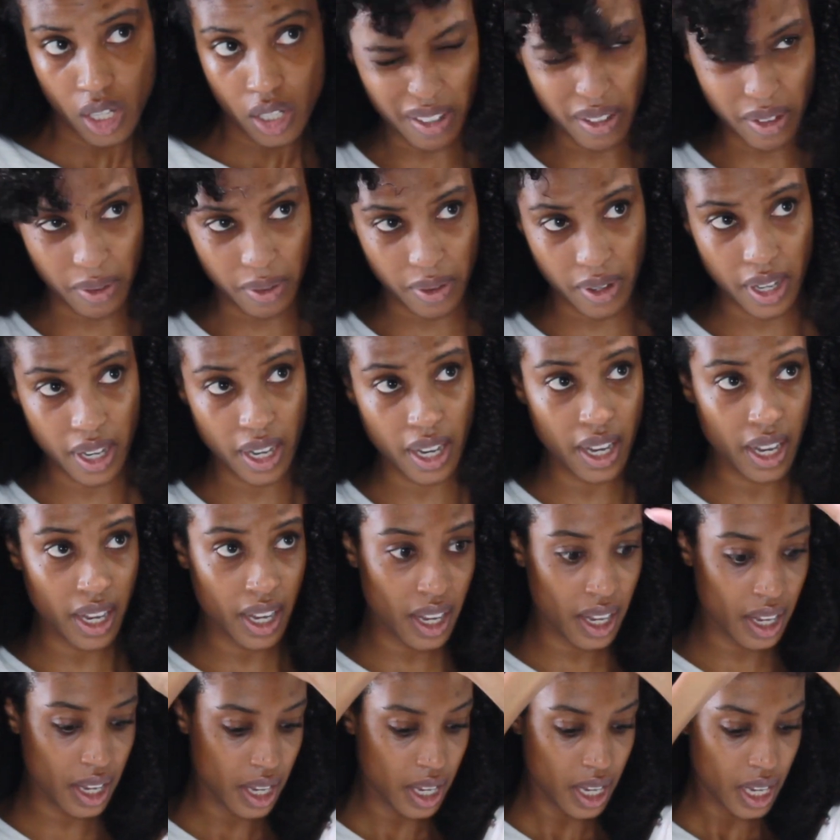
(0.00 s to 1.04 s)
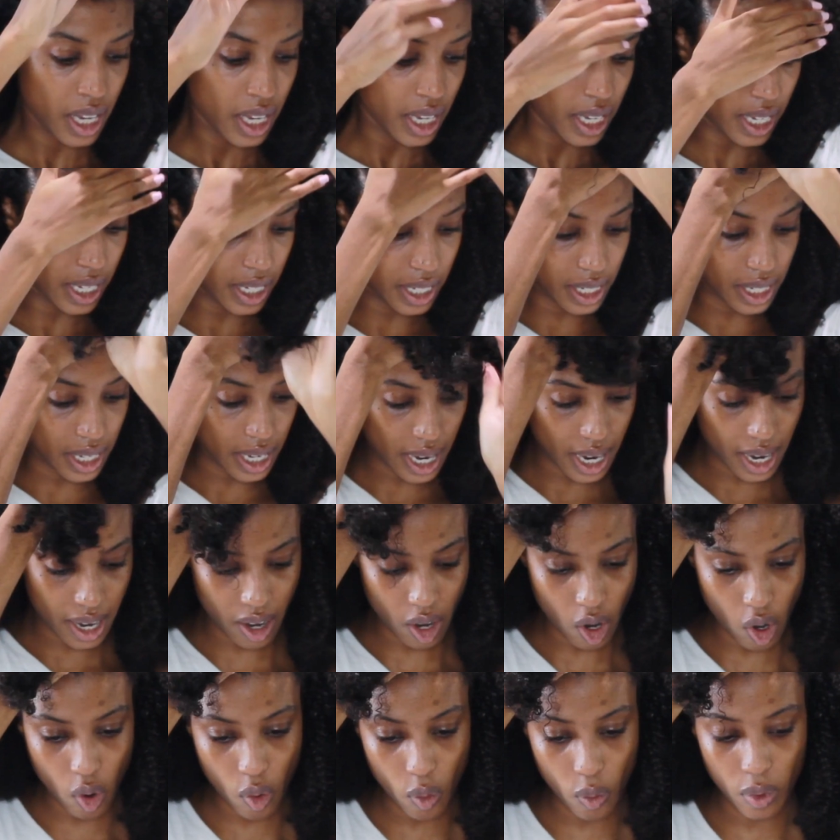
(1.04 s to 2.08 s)
Okay, and
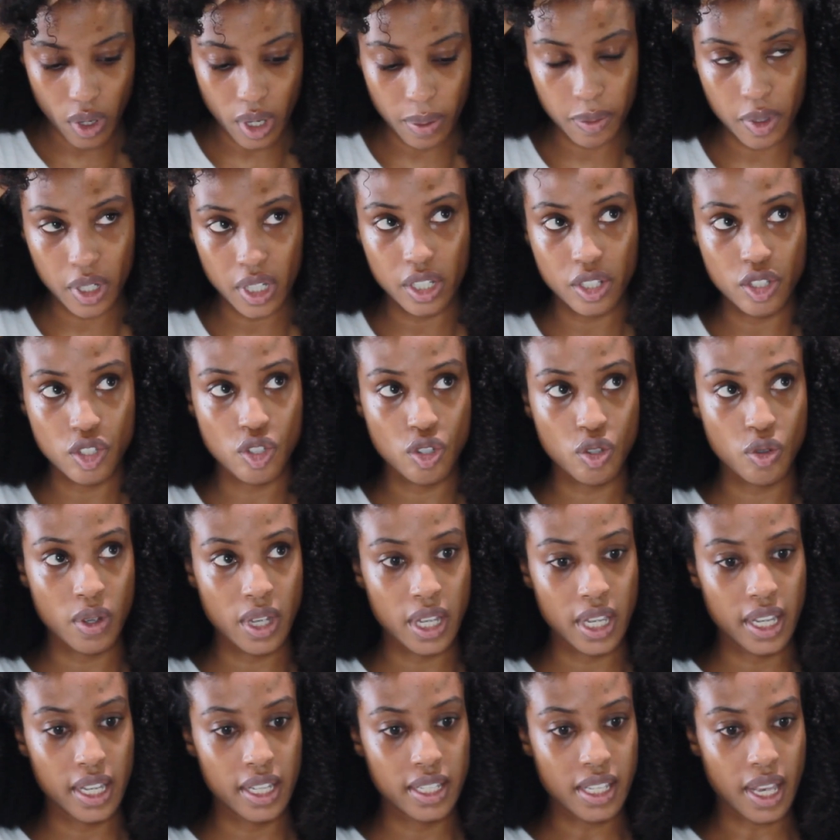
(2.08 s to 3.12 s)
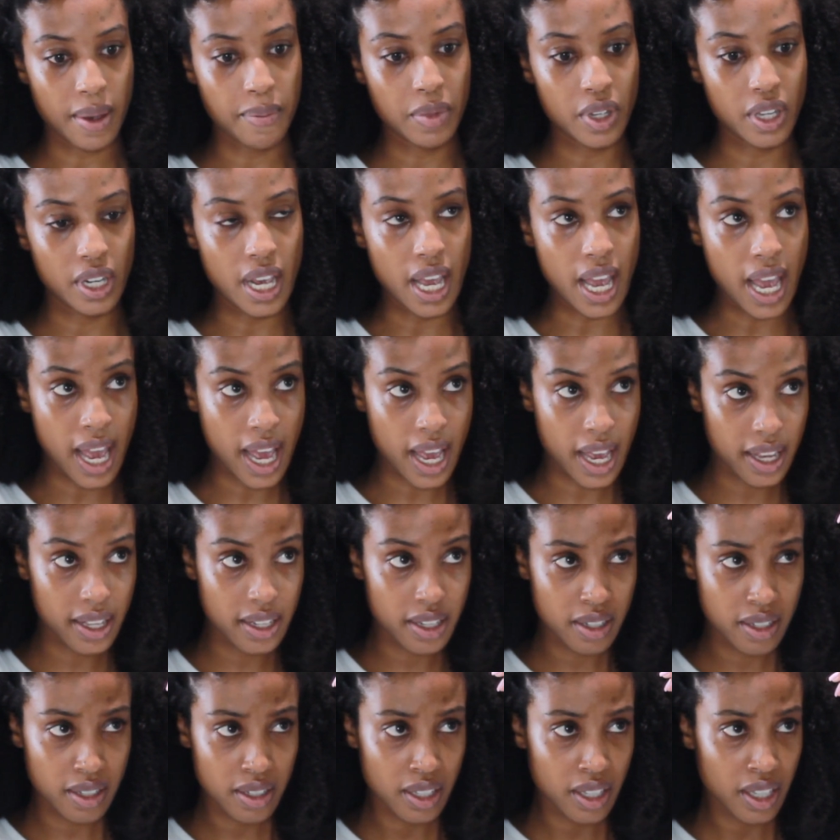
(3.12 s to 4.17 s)
now what I'm gonna do is I'm gonna add
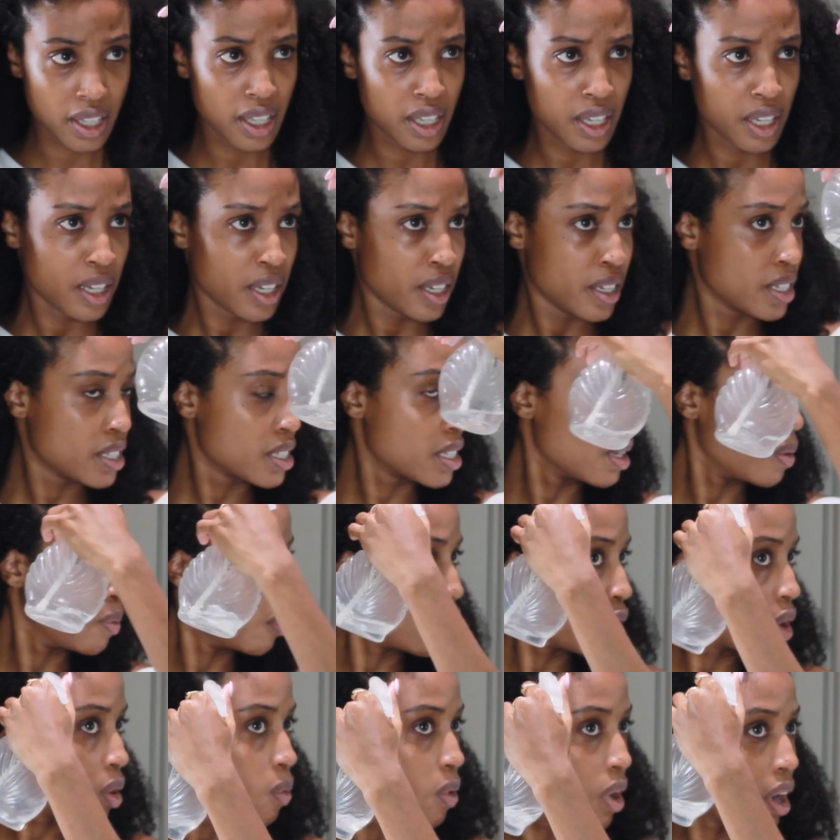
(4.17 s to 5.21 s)
some more